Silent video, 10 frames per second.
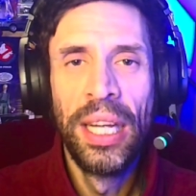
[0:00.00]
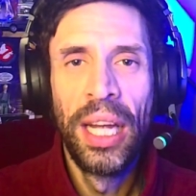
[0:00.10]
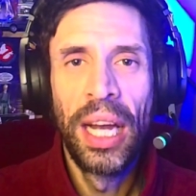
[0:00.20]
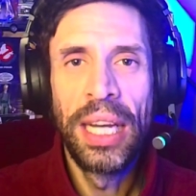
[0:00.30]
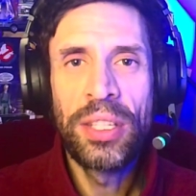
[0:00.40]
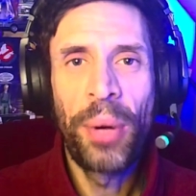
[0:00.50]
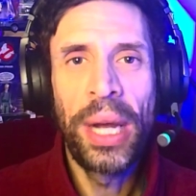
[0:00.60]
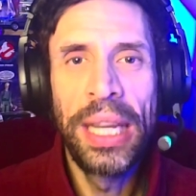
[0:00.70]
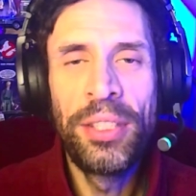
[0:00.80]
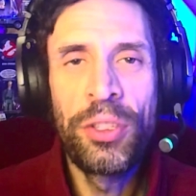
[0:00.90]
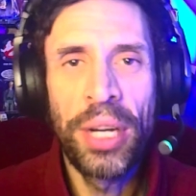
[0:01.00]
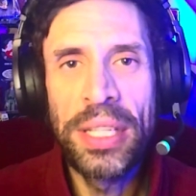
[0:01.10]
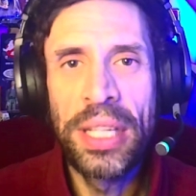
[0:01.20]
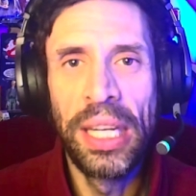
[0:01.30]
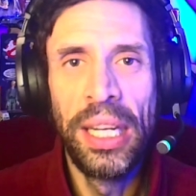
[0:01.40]
And it's quite
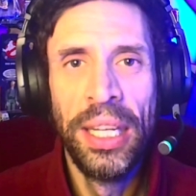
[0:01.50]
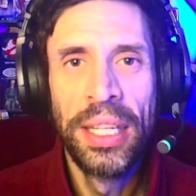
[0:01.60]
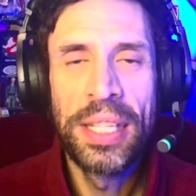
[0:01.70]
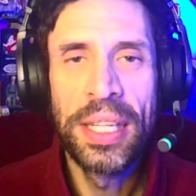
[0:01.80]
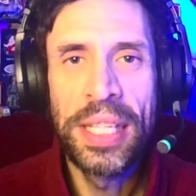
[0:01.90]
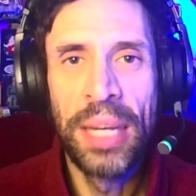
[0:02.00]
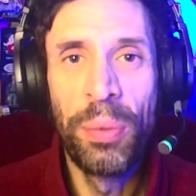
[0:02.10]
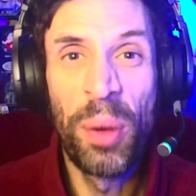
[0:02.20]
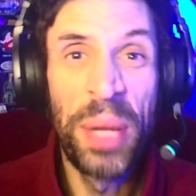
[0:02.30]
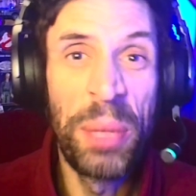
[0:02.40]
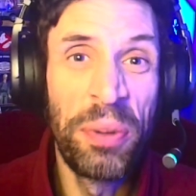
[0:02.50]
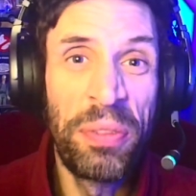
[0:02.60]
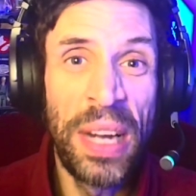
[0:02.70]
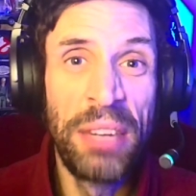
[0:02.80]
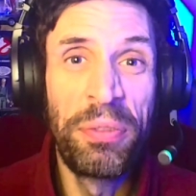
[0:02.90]
interesting to see what people
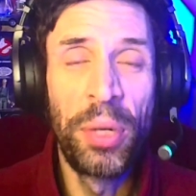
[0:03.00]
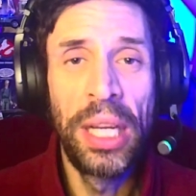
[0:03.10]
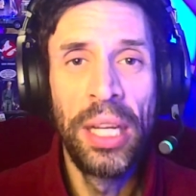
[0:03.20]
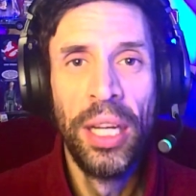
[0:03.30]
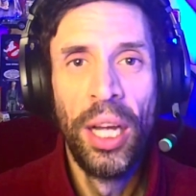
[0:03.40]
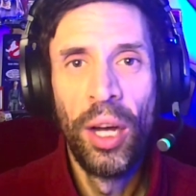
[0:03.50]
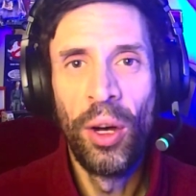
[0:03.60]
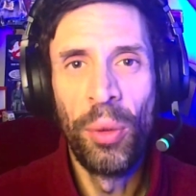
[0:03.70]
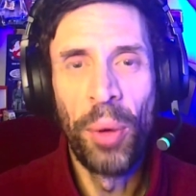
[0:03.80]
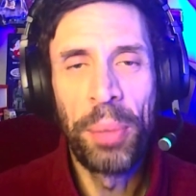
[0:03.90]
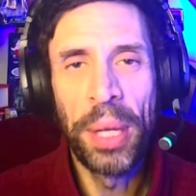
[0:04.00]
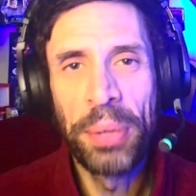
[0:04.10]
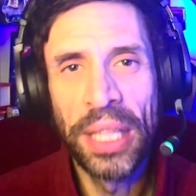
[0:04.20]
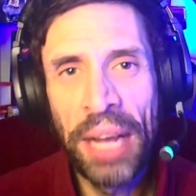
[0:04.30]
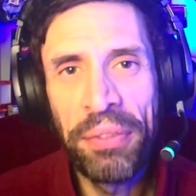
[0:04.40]
find funny or what people
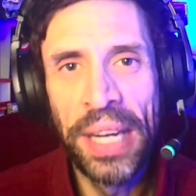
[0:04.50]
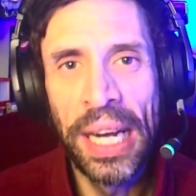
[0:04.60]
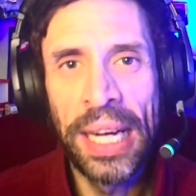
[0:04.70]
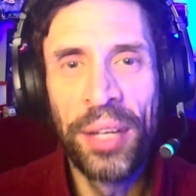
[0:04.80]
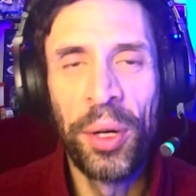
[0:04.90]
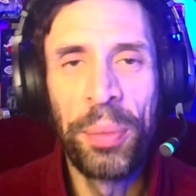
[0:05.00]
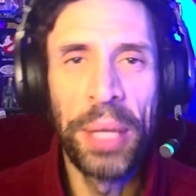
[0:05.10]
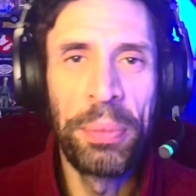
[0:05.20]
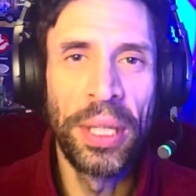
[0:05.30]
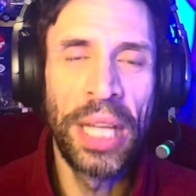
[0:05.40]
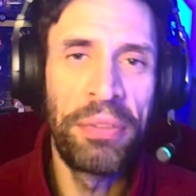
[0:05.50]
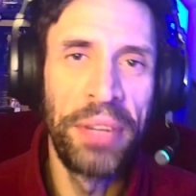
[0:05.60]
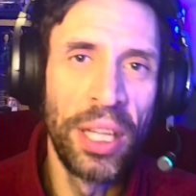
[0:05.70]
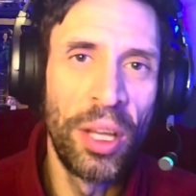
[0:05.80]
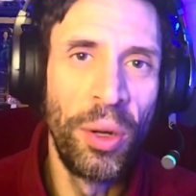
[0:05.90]
are laughing at or people are laughing
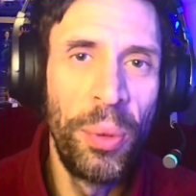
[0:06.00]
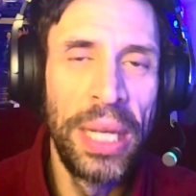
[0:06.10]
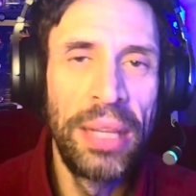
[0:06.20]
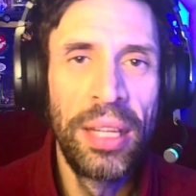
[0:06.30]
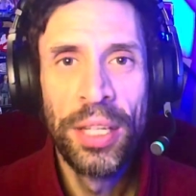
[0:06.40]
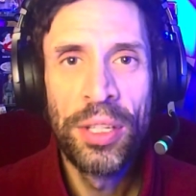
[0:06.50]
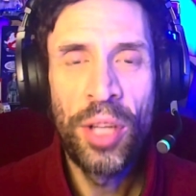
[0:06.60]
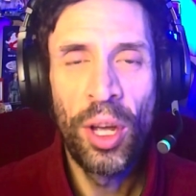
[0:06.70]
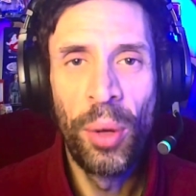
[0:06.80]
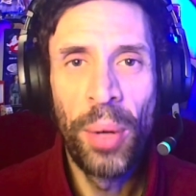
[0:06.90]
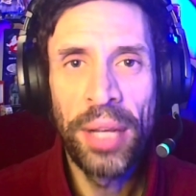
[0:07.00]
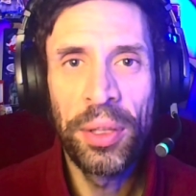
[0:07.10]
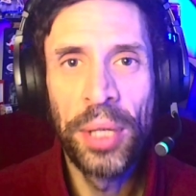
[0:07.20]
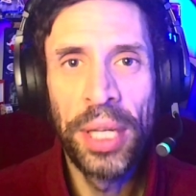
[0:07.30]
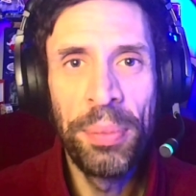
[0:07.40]
along with. So I
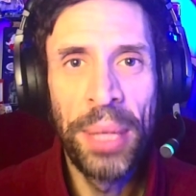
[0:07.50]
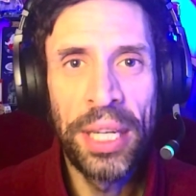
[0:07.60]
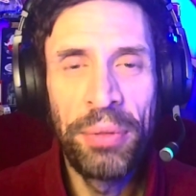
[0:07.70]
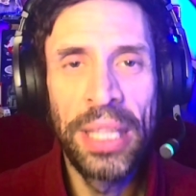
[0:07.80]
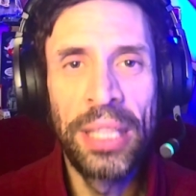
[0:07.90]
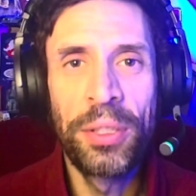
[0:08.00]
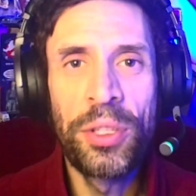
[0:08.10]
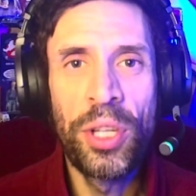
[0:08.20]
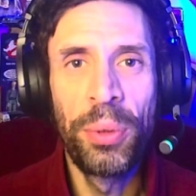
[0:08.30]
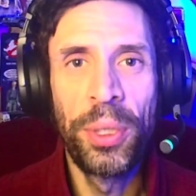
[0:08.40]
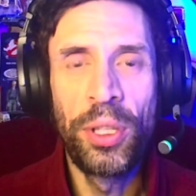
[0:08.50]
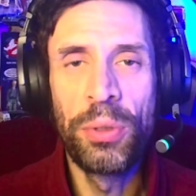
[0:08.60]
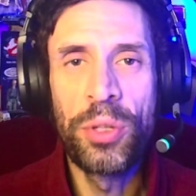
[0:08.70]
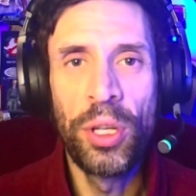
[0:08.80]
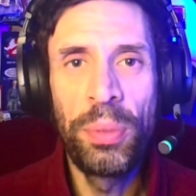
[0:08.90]
thought it'd make a really good show on
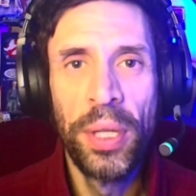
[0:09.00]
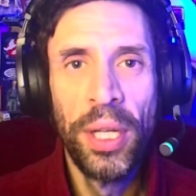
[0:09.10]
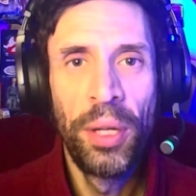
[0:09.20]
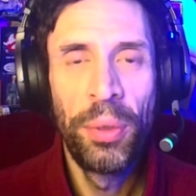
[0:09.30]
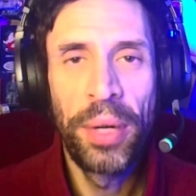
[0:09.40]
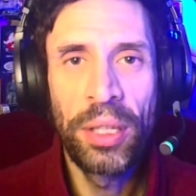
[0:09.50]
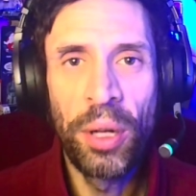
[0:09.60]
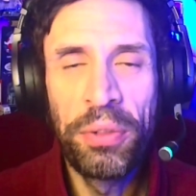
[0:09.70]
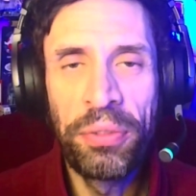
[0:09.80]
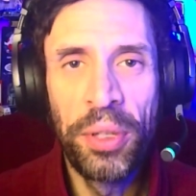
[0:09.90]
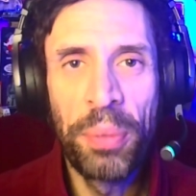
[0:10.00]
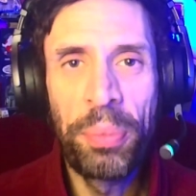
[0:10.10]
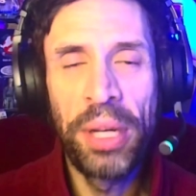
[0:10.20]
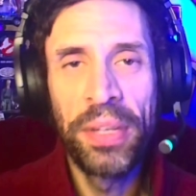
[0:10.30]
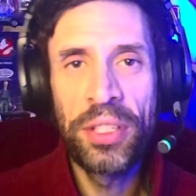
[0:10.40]
YouTube where I'll go through the
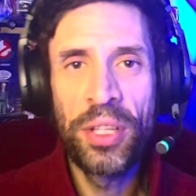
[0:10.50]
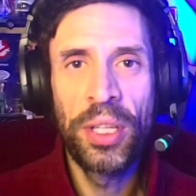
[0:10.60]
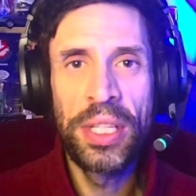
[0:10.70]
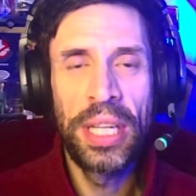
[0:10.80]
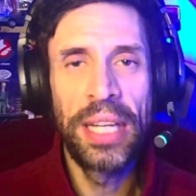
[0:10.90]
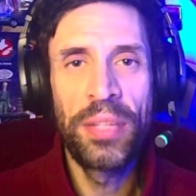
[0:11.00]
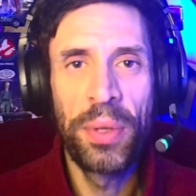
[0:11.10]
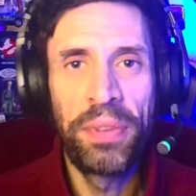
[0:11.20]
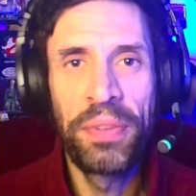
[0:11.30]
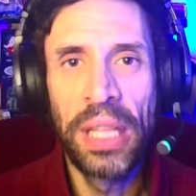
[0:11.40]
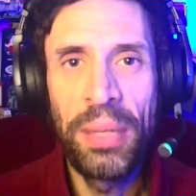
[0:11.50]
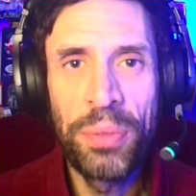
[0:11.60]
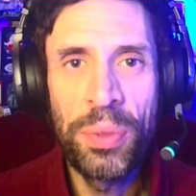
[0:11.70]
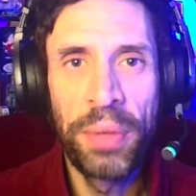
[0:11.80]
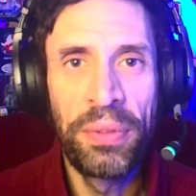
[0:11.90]
previous 30 days worth of
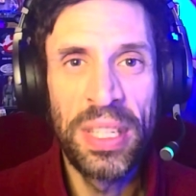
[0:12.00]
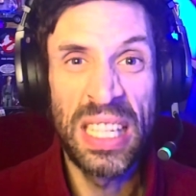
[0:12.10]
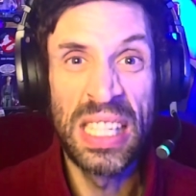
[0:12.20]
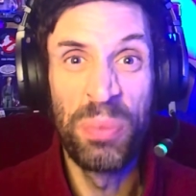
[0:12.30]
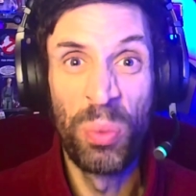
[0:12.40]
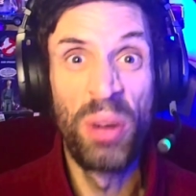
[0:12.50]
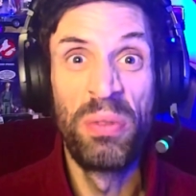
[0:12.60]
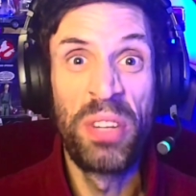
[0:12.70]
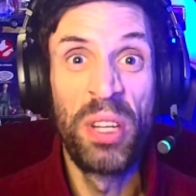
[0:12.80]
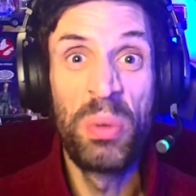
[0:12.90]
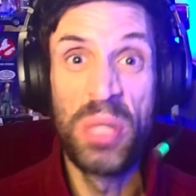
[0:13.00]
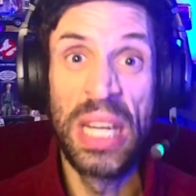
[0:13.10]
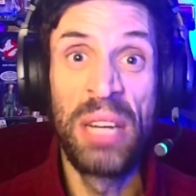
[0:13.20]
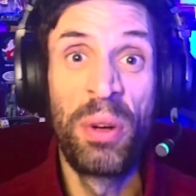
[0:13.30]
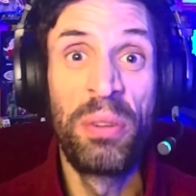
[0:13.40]
clips, whether it's one view,
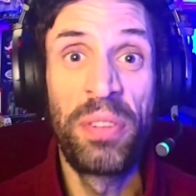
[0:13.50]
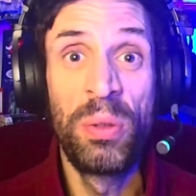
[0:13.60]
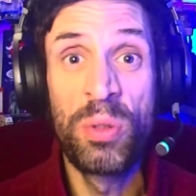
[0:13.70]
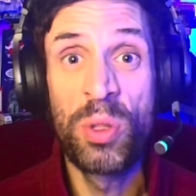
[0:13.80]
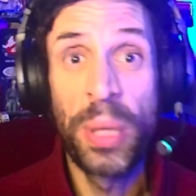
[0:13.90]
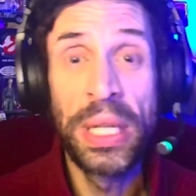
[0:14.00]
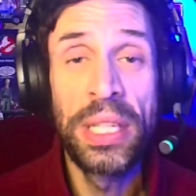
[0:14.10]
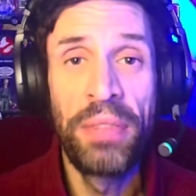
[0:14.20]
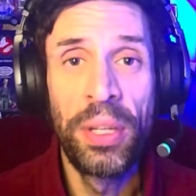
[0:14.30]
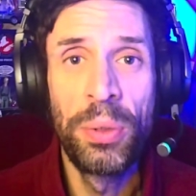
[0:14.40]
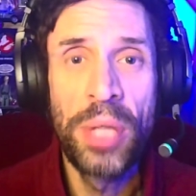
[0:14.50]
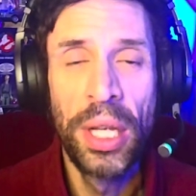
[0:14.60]
zero views, 20 views.